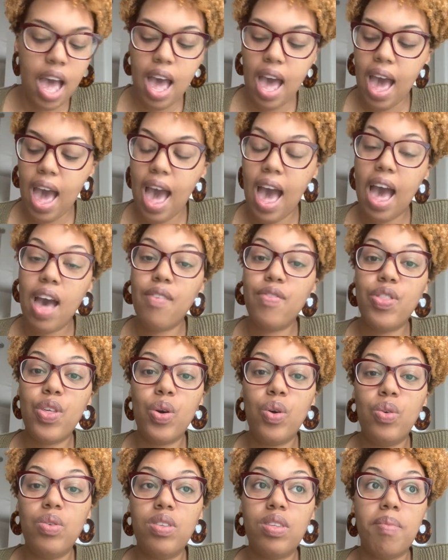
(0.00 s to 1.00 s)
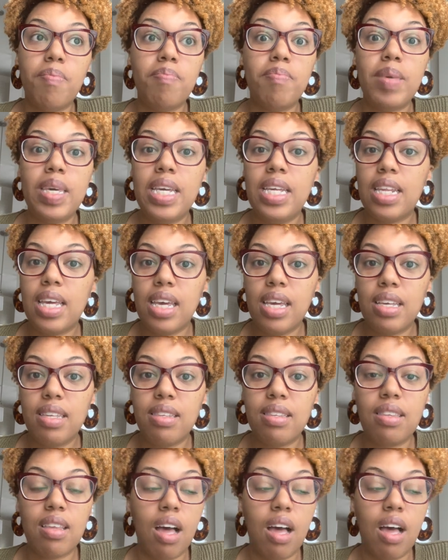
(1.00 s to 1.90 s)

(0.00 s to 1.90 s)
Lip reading: Have those meetings.